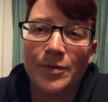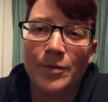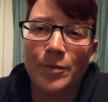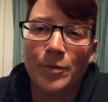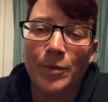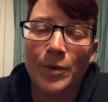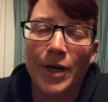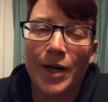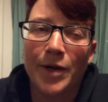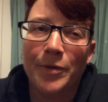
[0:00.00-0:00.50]

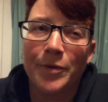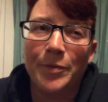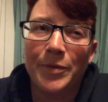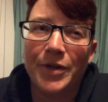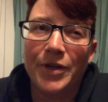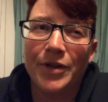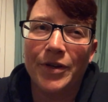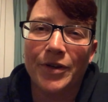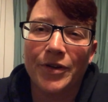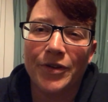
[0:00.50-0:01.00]
when I would
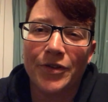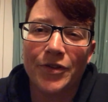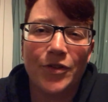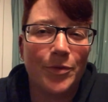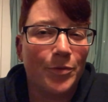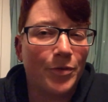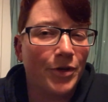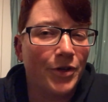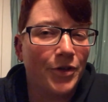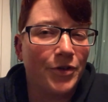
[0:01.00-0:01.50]
be here, so
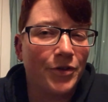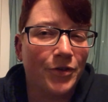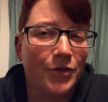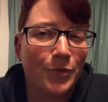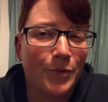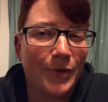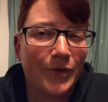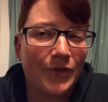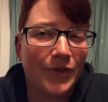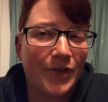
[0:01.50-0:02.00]
I'm pretty sure
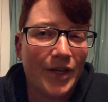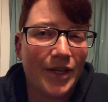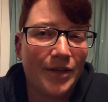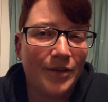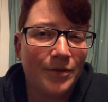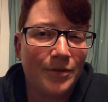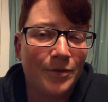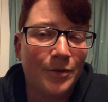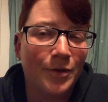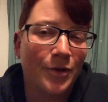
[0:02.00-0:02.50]
it's Wednesday,
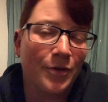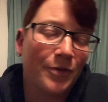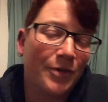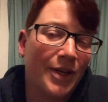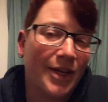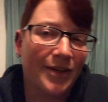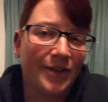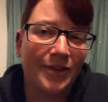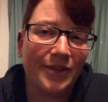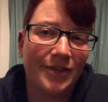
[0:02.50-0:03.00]
or
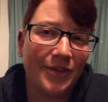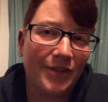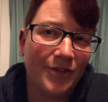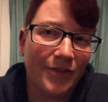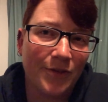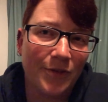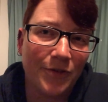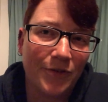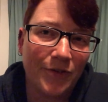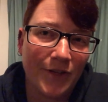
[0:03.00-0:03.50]
technically it's
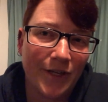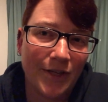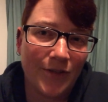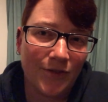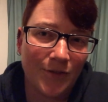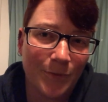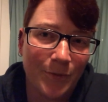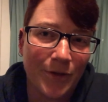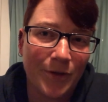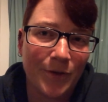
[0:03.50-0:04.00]
Thursday
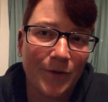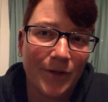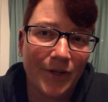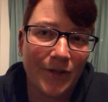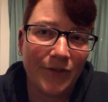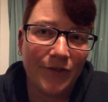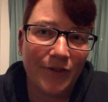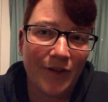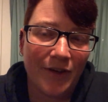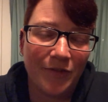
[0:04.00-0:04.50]
because I'm
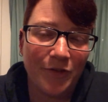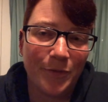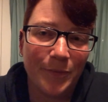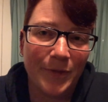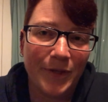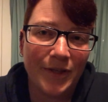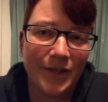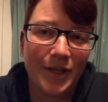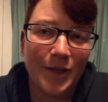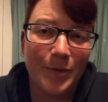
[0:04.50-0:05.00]
recording this after
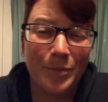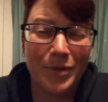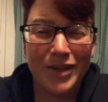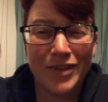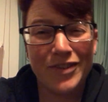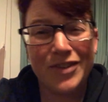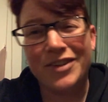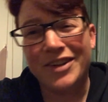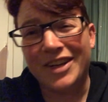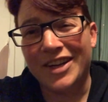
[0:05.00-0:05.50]
midnight, but
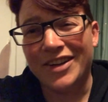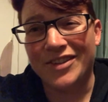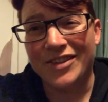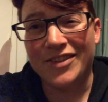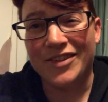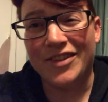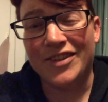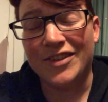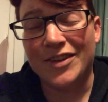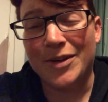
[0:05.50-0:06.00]
it still counts
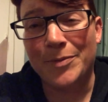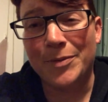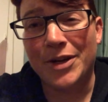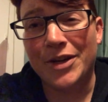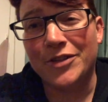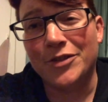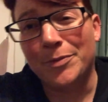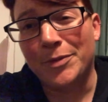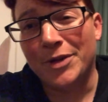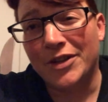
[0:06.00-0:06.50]
as the same
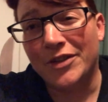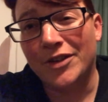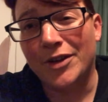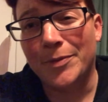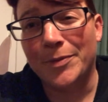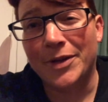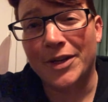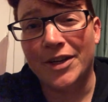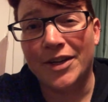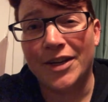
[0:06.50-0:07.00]
day, so I'm not
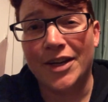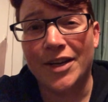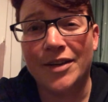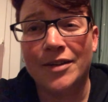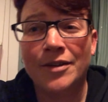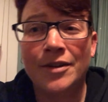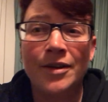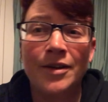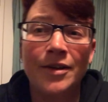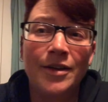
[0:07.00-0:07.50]
skipping a day.
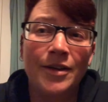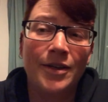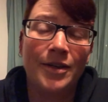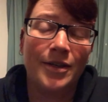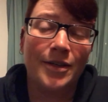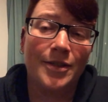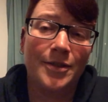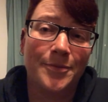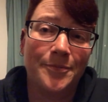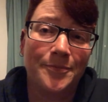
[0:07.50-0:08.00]

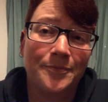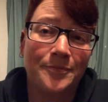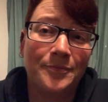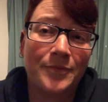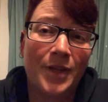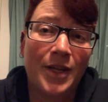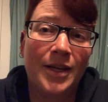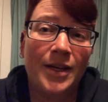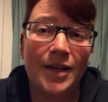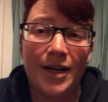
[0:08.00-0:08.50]

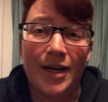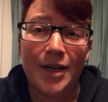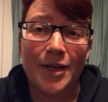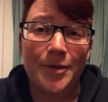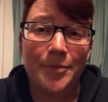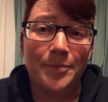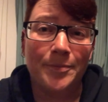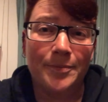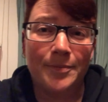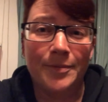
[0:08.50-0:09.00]

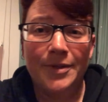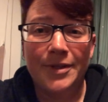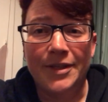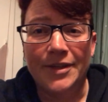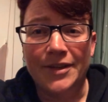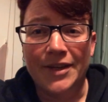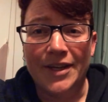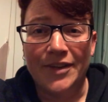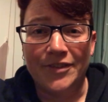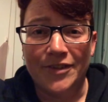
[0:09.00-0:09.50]
I'm
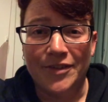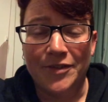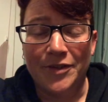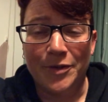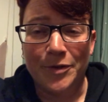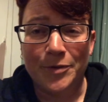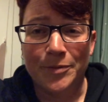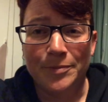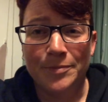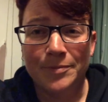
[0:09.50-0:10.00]
in Dan's living
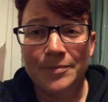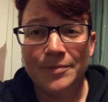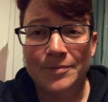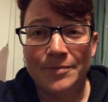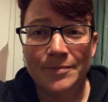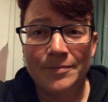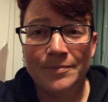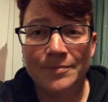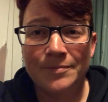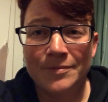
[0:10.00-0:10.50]
room.
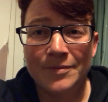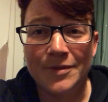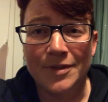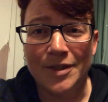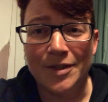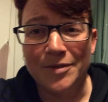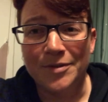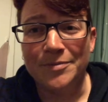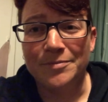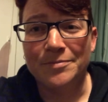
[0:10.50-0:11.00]

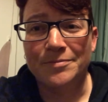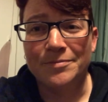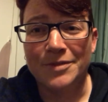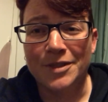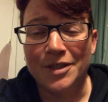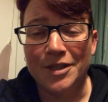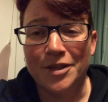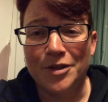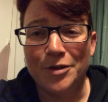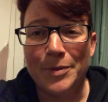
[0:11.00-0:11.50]
I'm
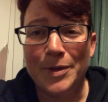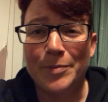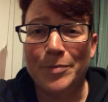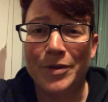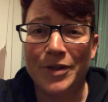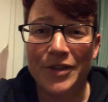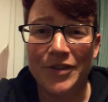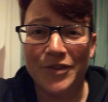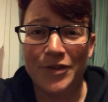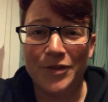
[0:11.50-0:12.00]
gonna go to bed
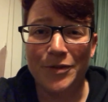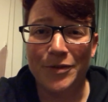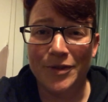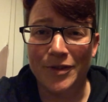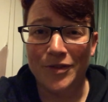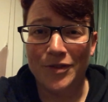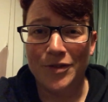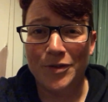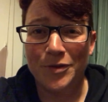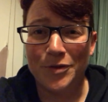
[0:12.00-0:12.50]
pretty soon,
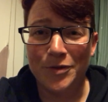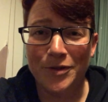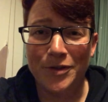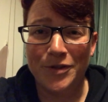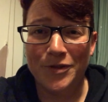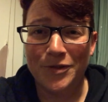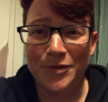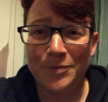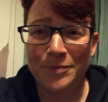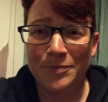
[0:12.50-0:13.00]
and those are
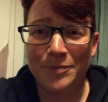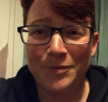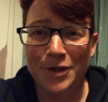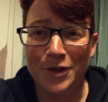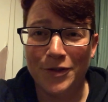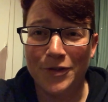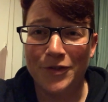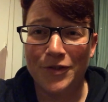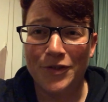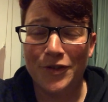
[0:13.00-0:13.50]
his
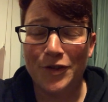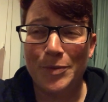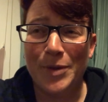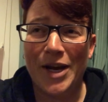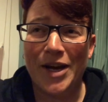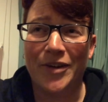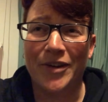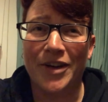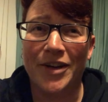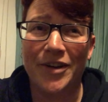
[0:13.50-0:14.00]
curtains in the
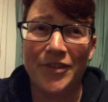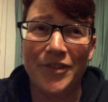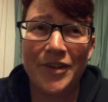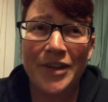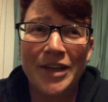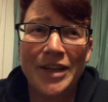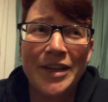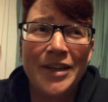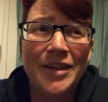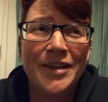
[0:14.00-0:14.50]
background.
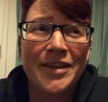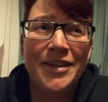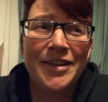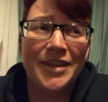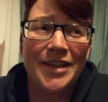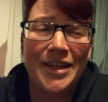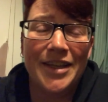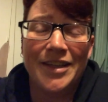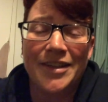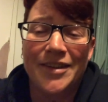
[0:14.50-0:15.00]

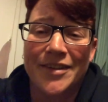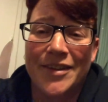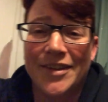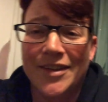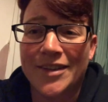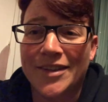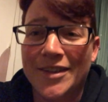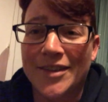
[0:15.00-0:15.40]
And